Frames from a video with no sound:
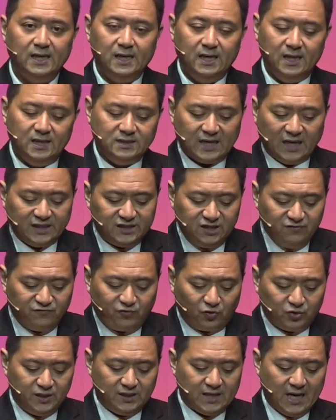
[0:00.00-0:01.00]
In
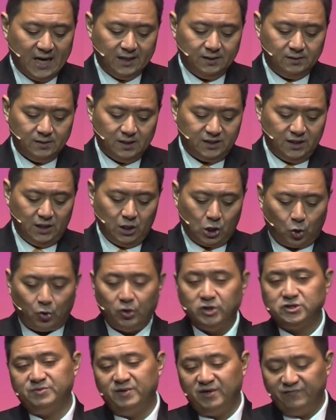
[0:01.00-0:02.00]
1949, at the
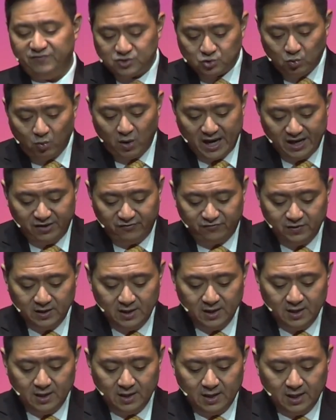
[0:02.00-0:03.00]
encouragement of his wife
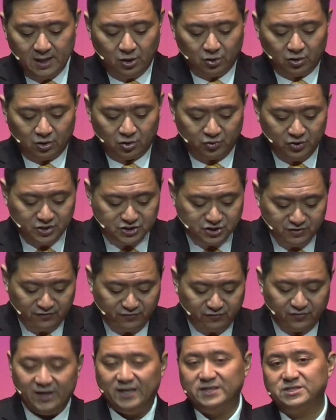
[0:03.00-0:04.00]
and her Christian
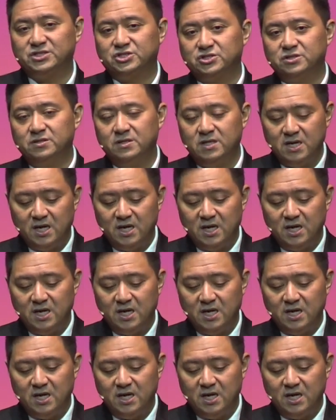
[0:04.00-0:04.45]
friends,